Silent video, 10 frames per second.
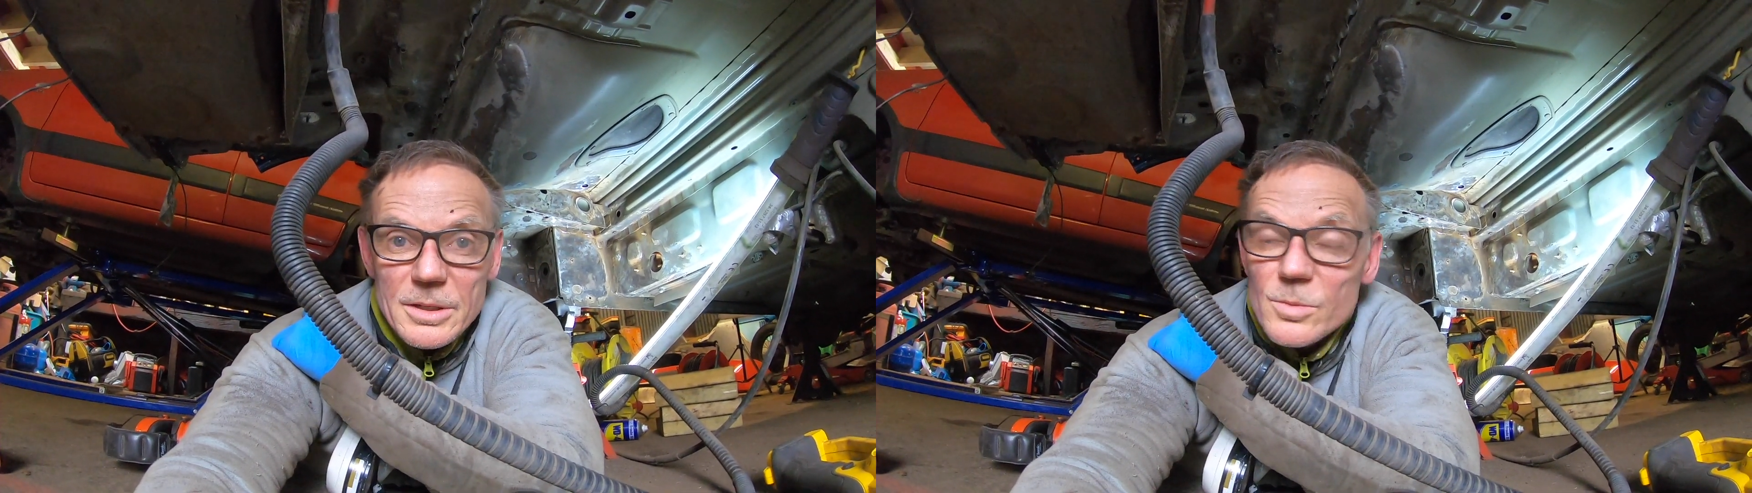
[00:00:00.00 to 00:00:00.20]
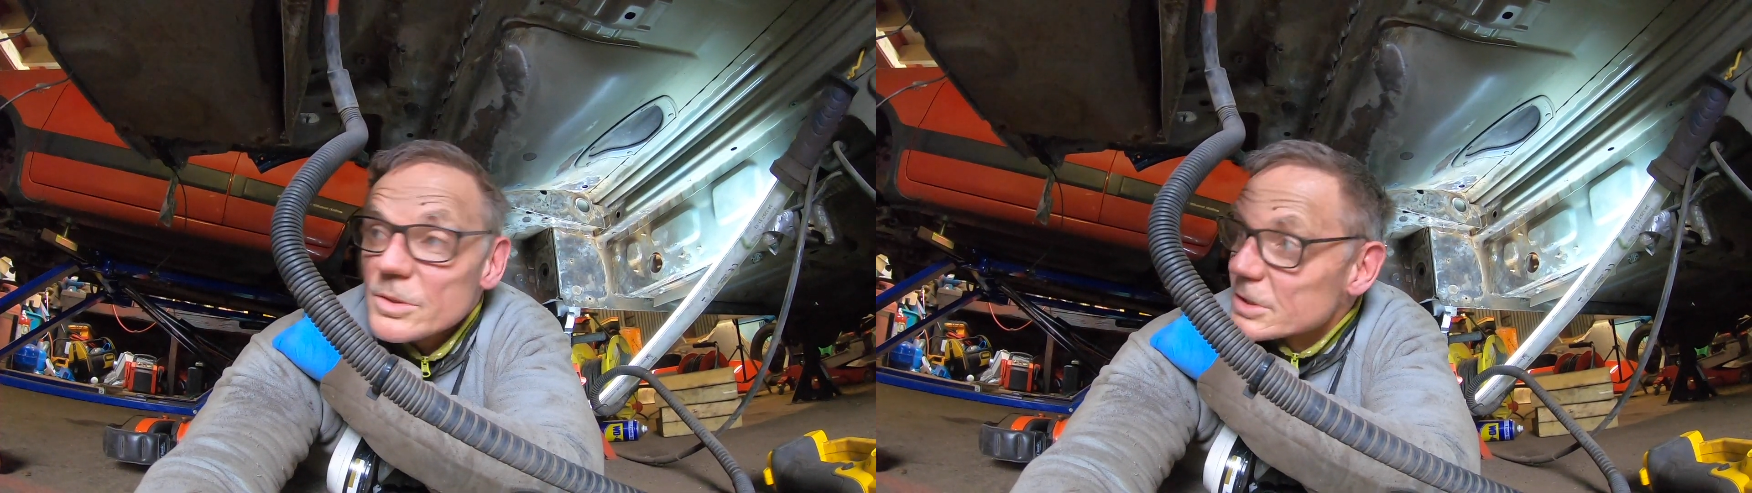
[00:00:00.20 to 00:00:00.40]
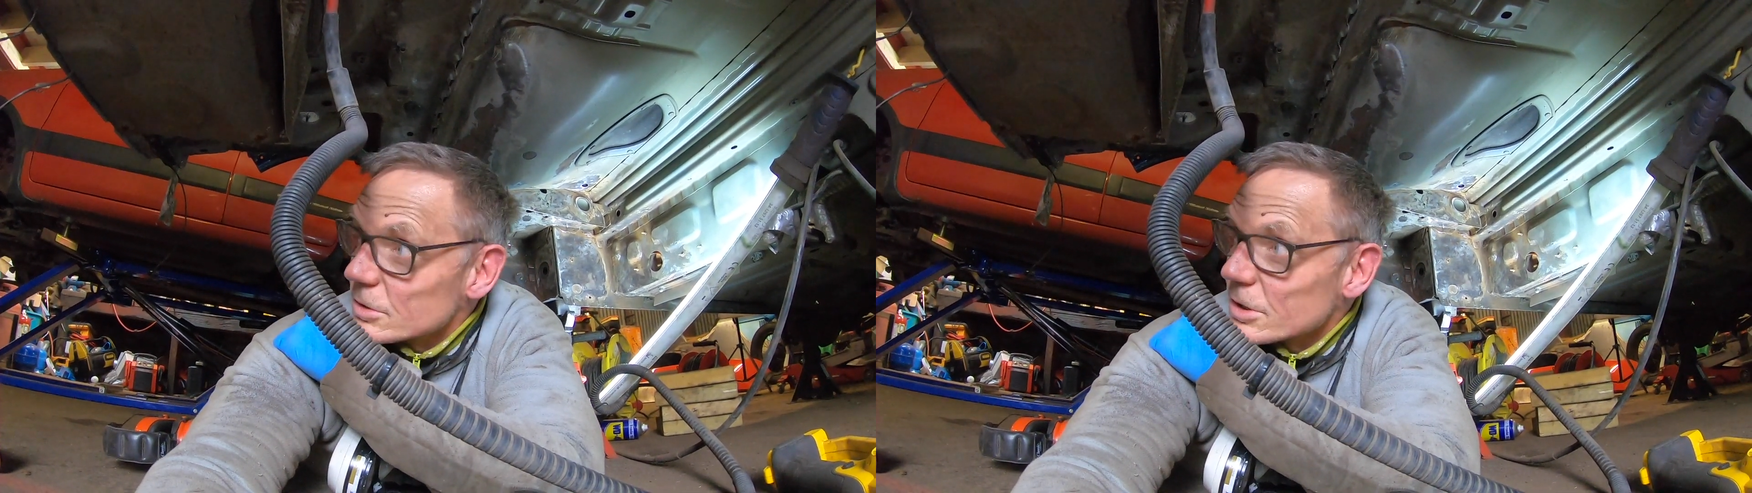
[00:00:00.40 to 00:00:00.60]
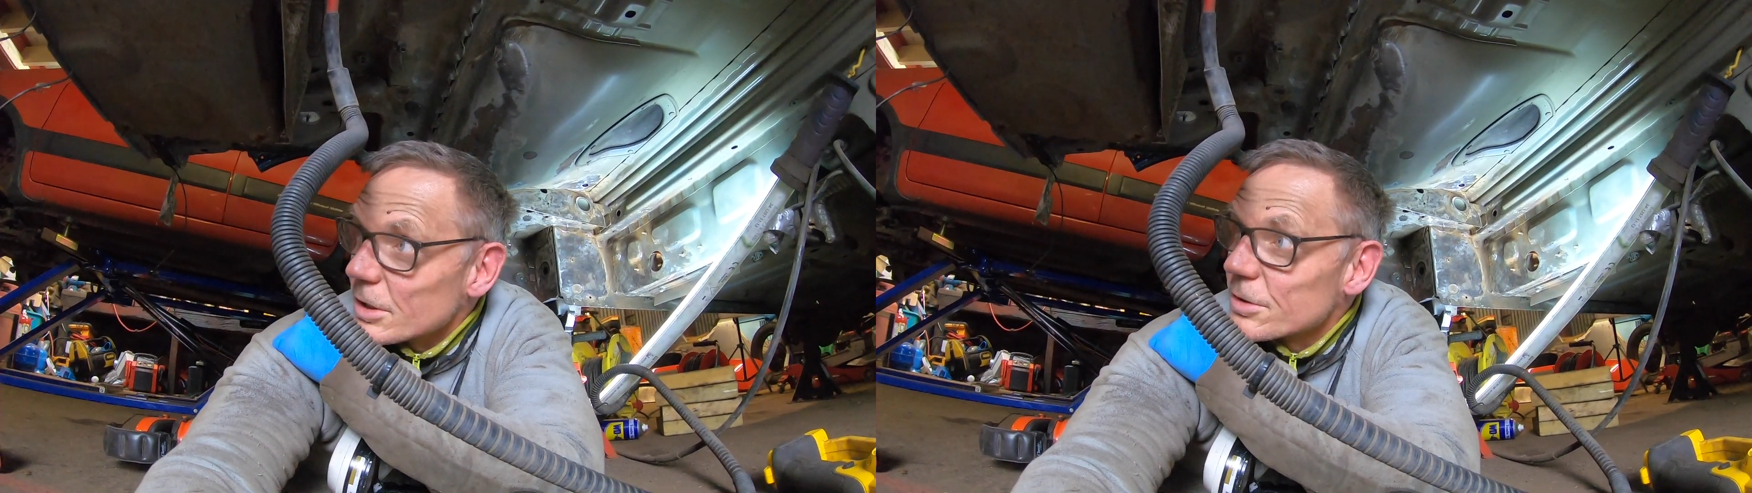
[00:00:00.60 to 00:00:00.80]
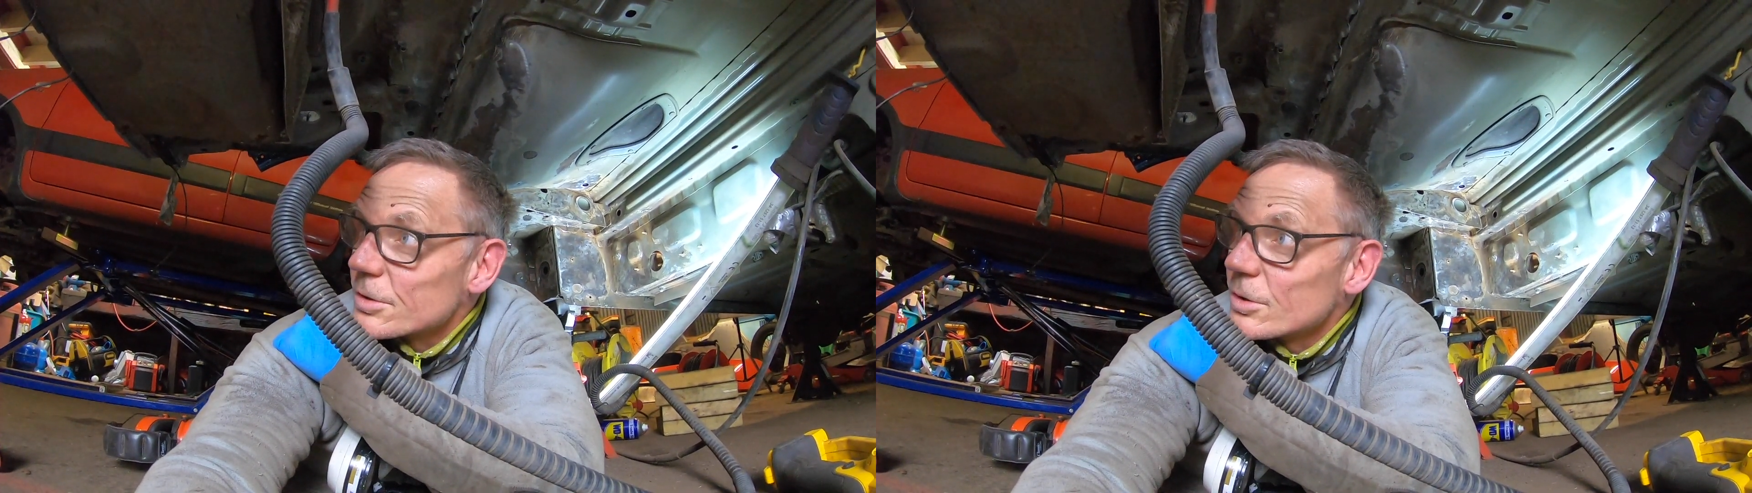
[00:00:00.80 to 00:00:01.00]
It will still
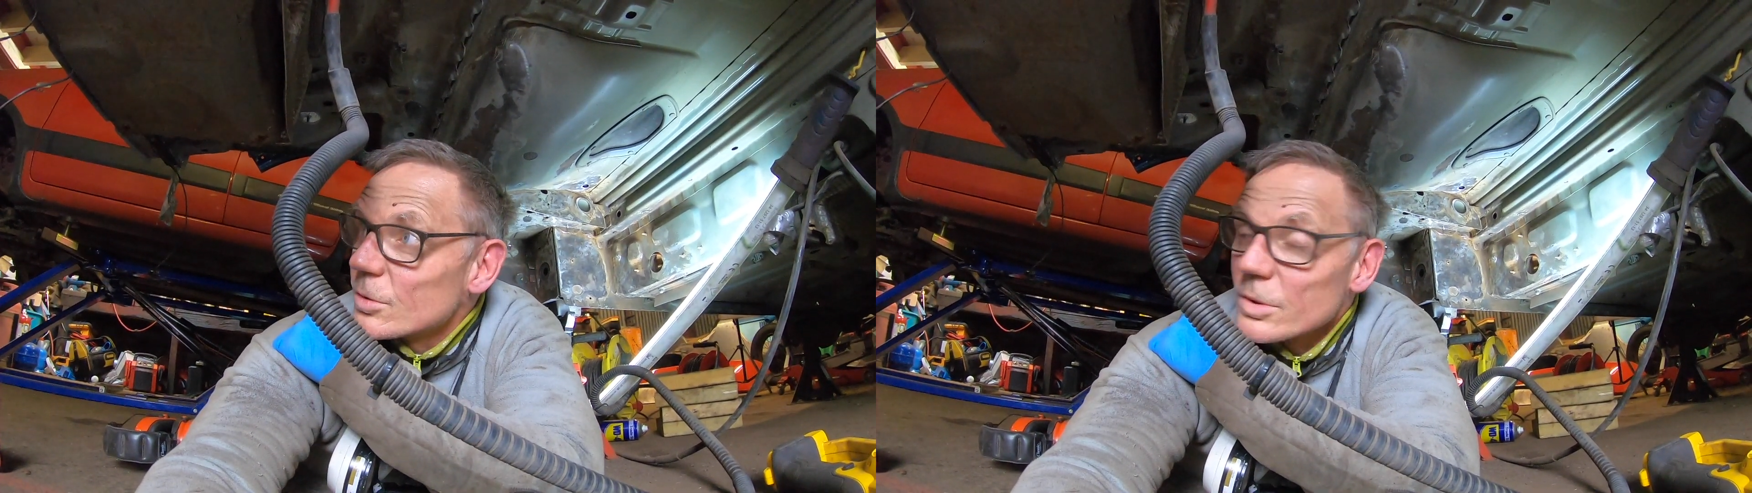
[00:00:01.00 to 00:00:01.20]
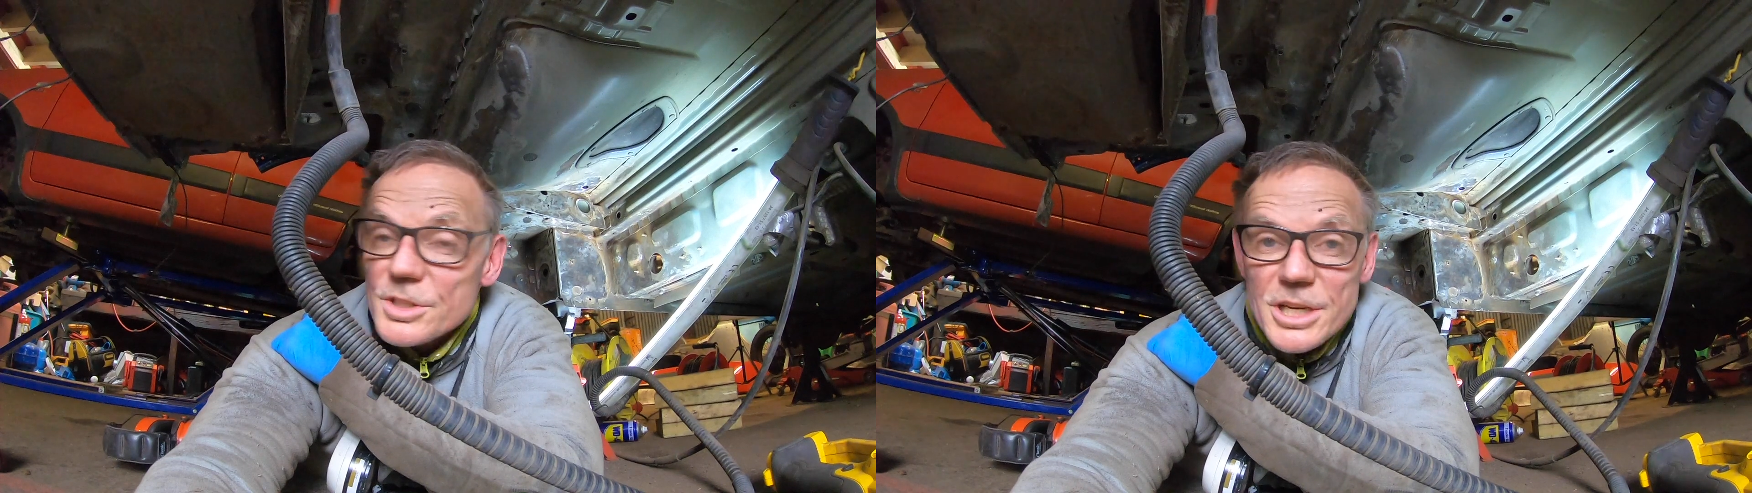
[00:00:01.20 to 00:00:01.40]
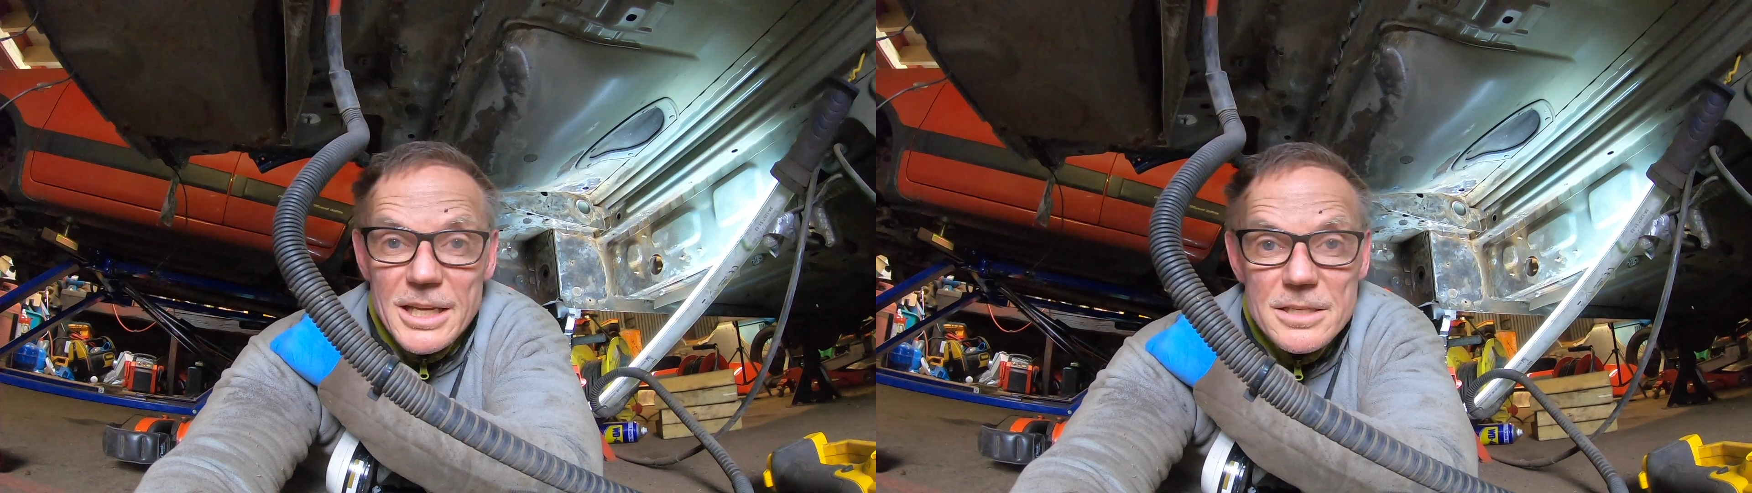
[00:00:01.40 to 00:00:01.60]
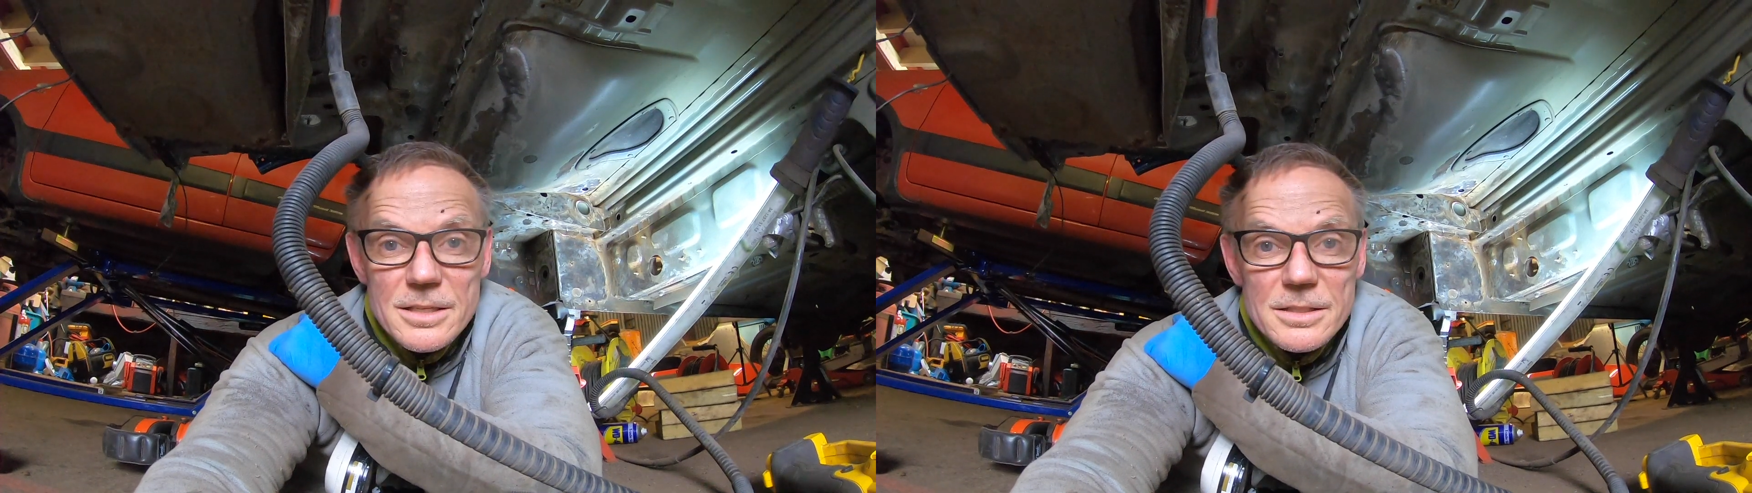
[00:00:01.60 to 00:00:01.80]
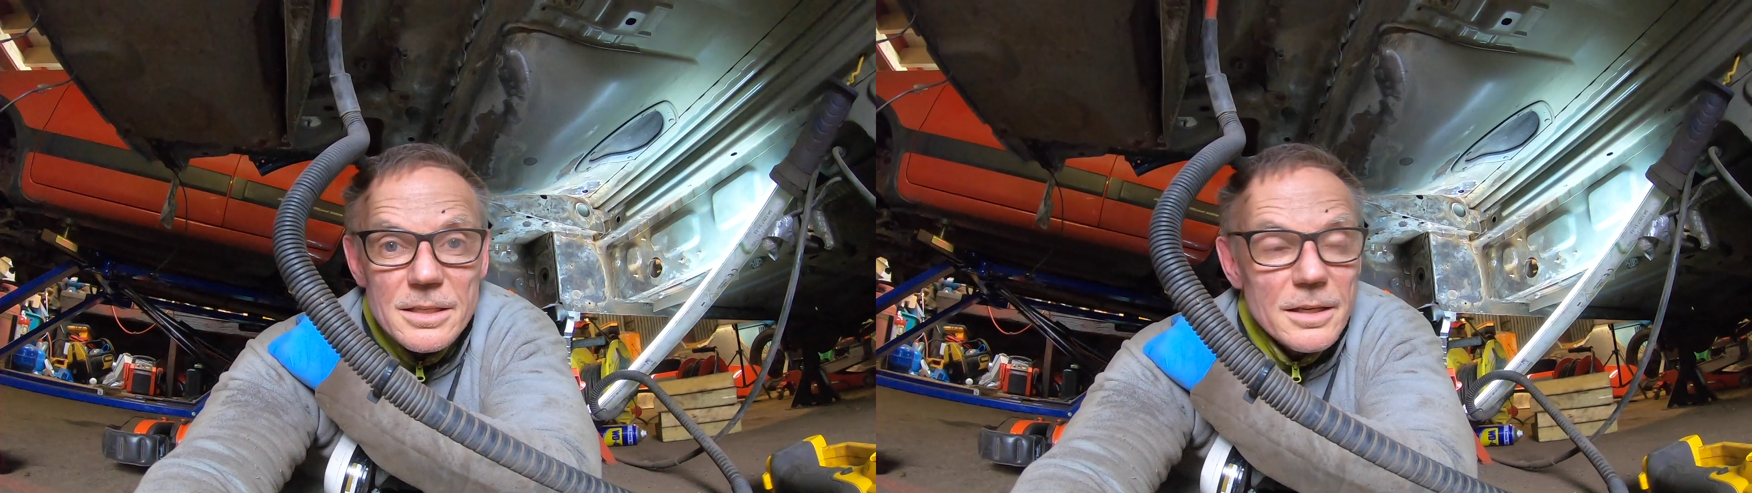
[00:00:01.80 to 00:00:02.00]
go through all the
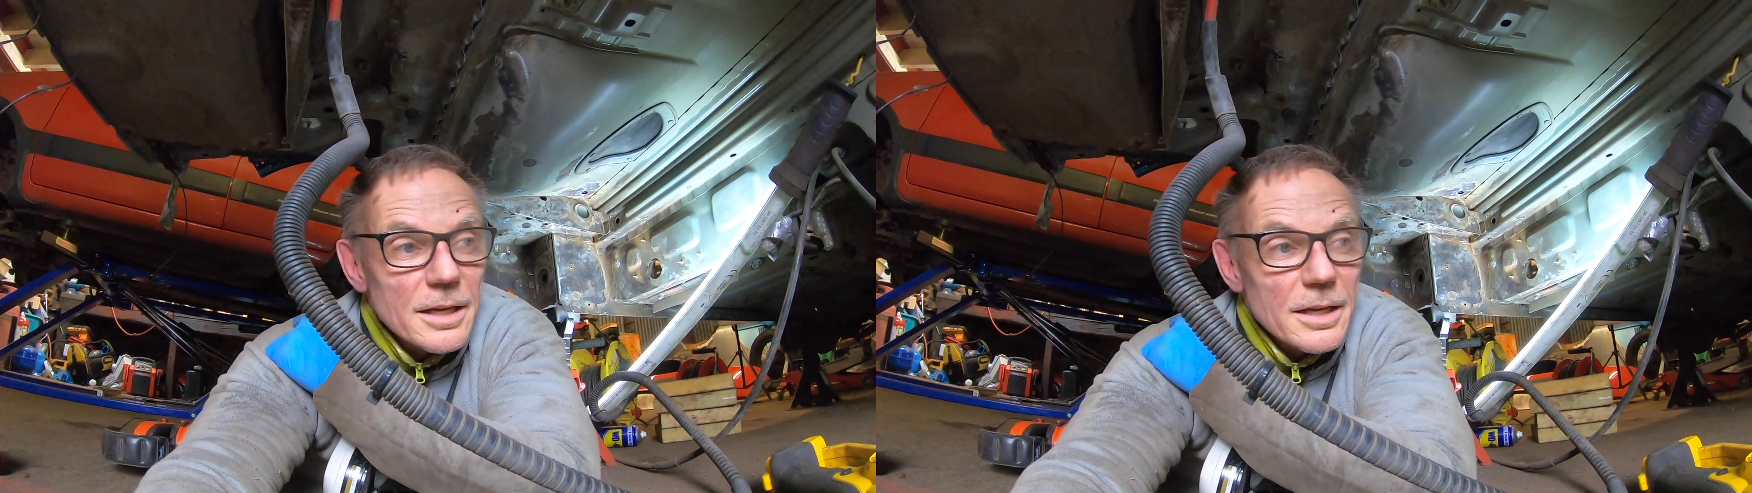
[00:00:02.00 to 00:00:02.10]
changes,